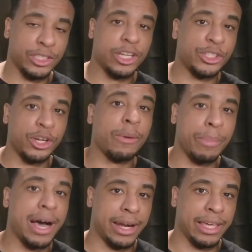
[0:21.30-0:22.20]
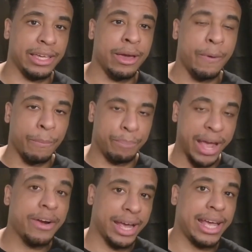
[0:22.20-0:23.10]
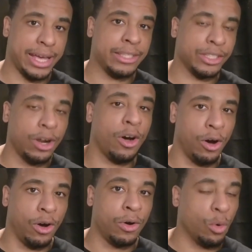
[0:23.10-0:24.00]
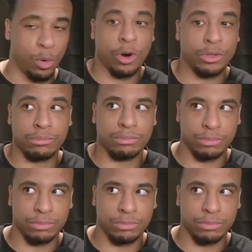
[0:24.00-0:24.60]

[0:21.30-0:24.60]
touch her body, bare hands and all, or